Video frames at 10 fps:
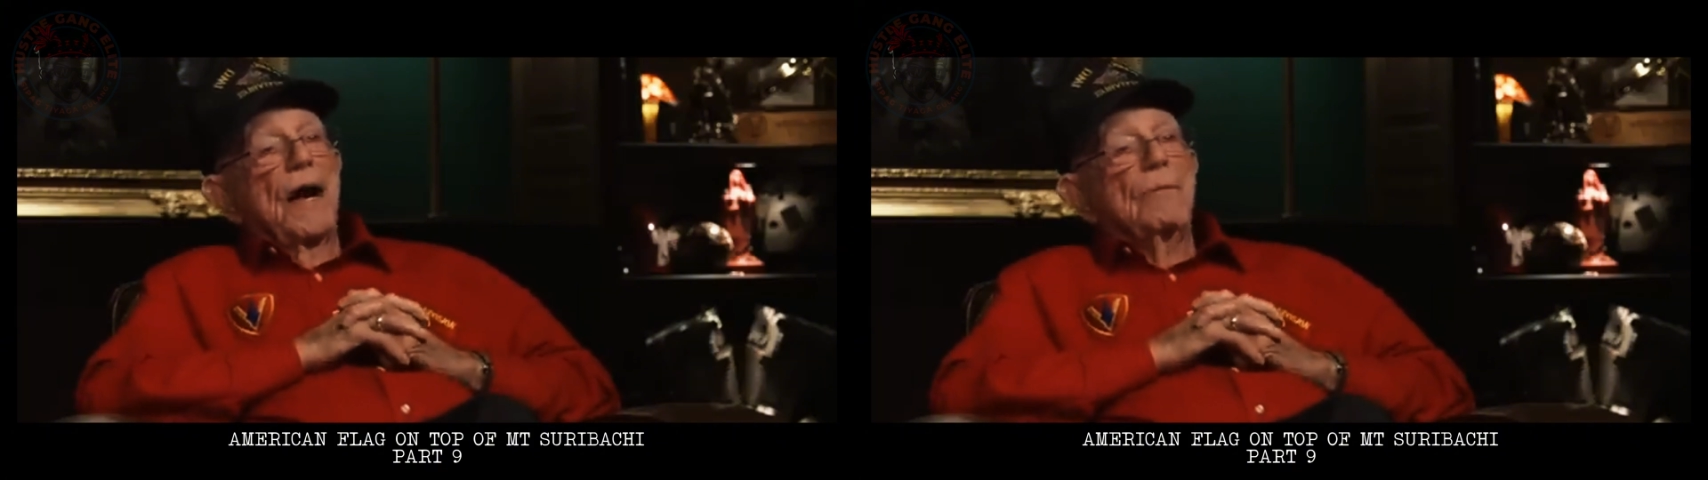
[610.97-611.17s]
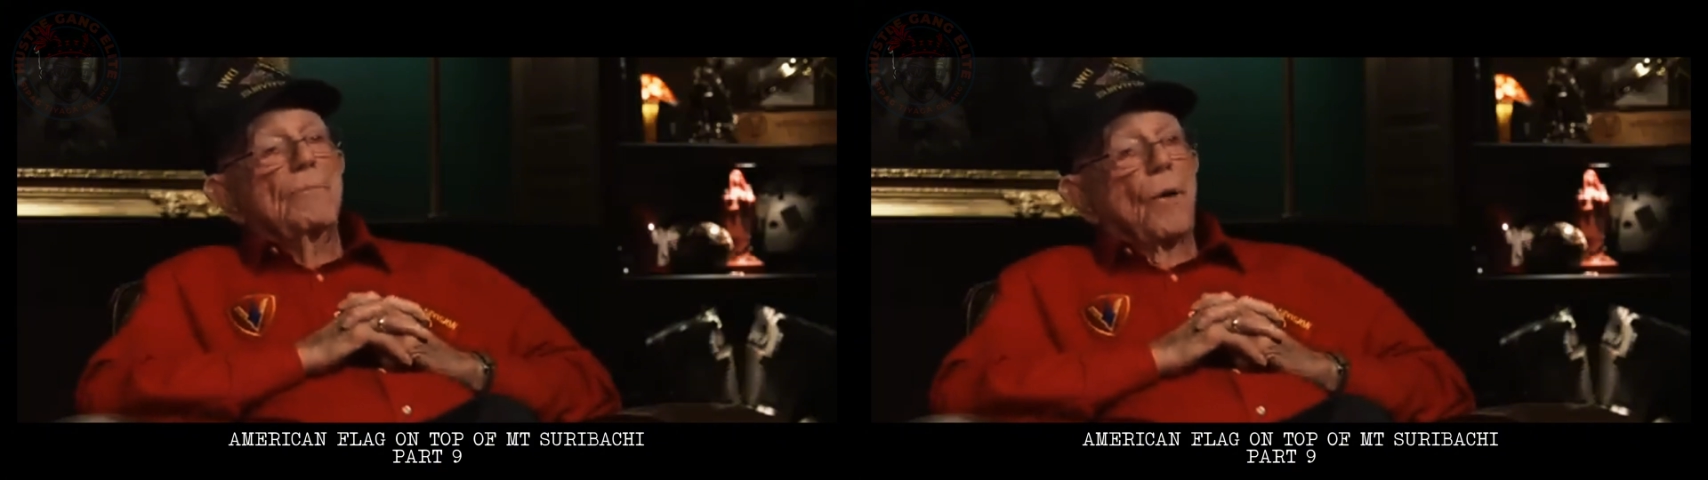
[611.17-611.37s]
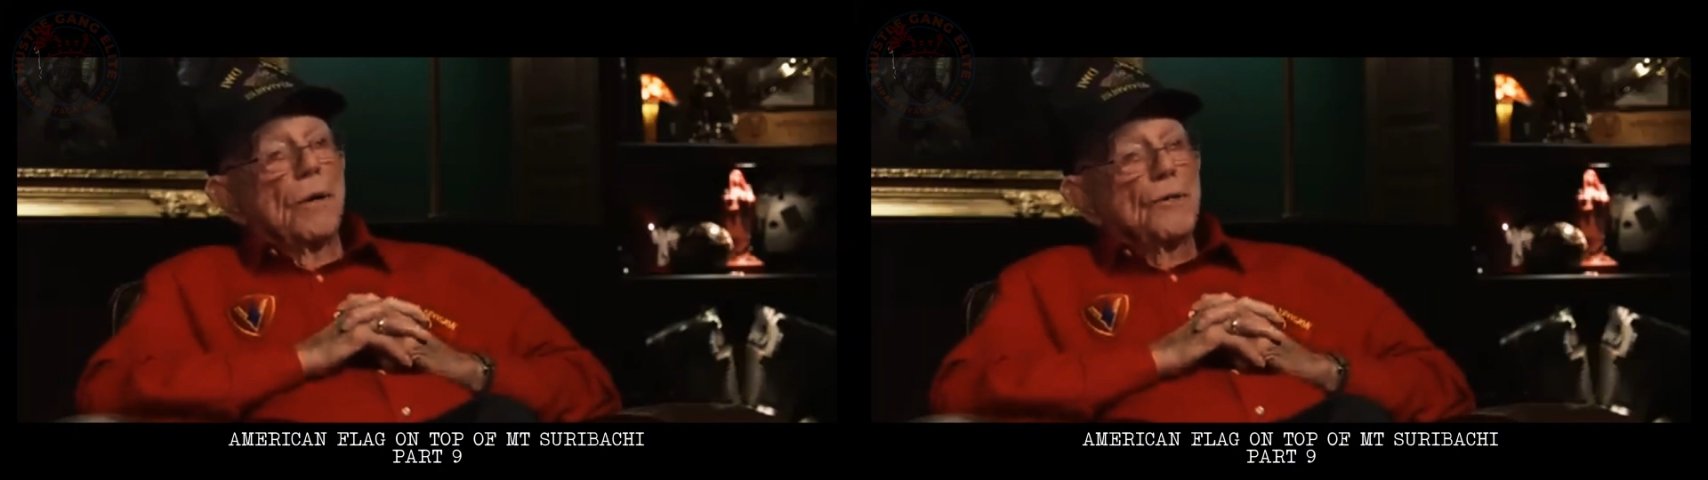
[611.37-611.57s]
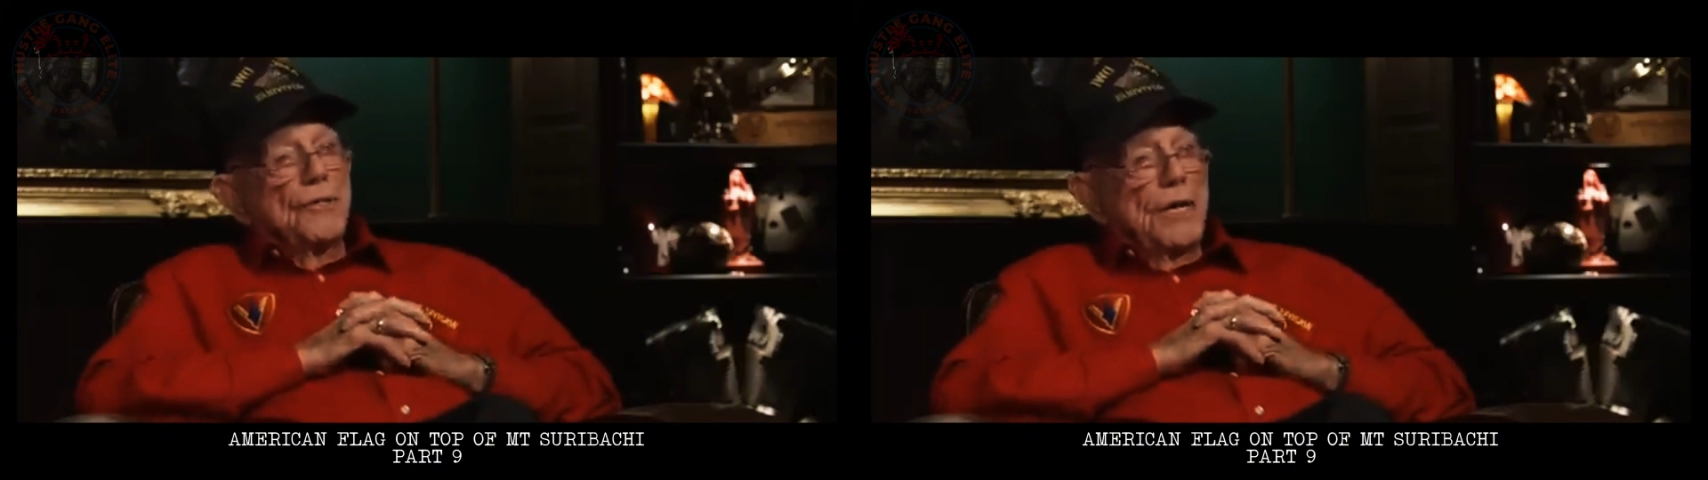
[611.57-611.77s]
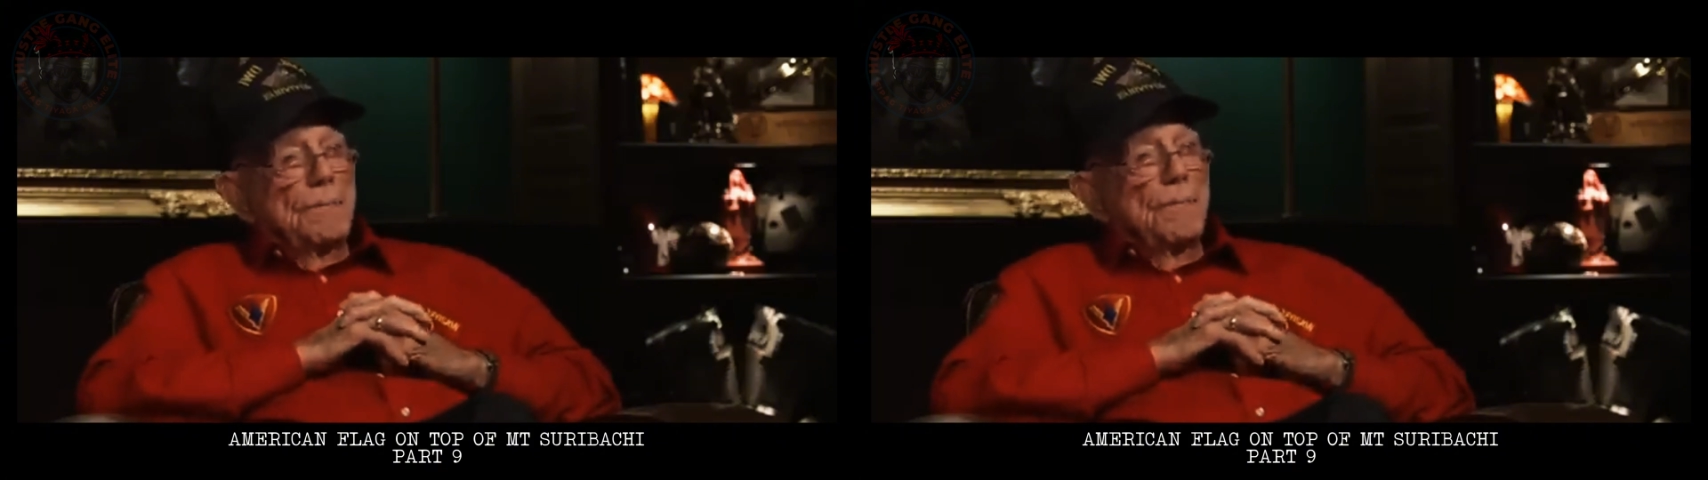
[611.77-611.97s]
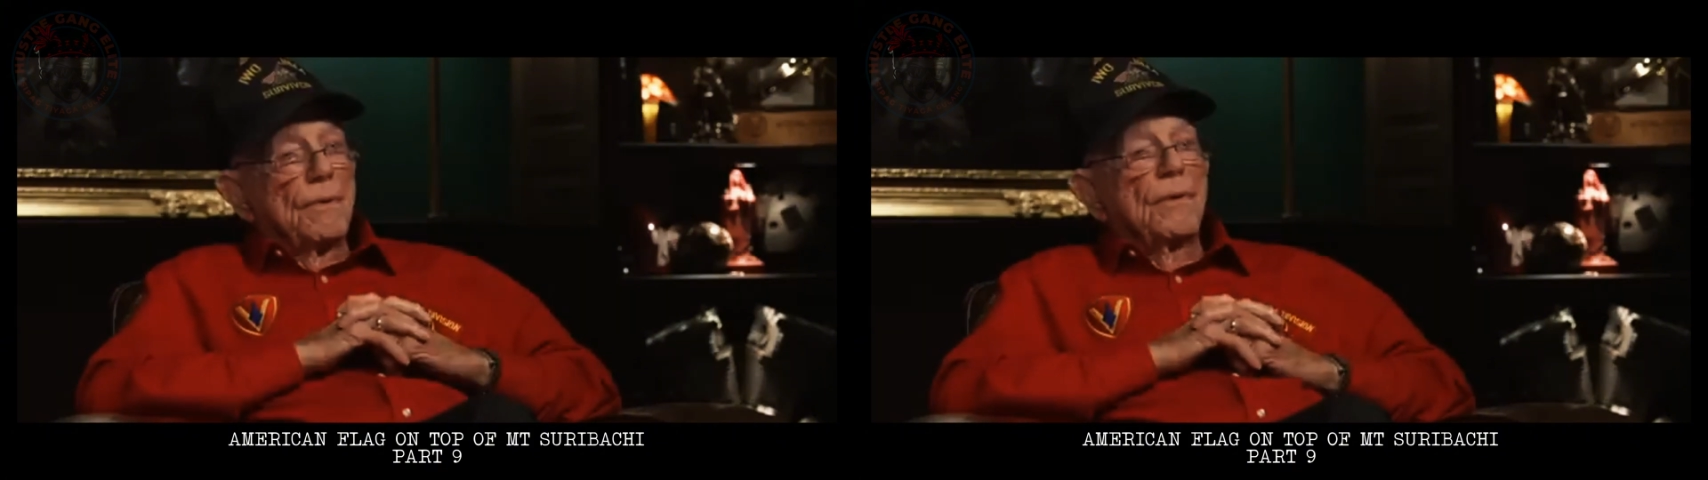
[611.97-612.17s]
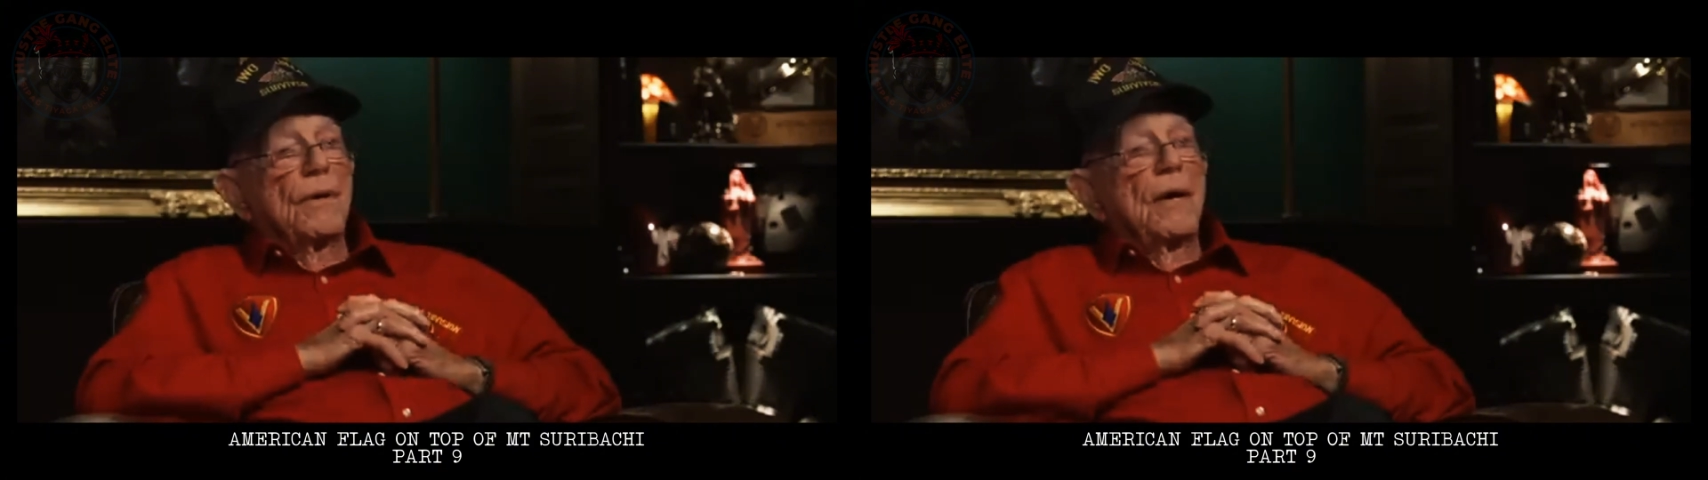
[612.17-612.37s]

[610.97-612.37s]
aboard ship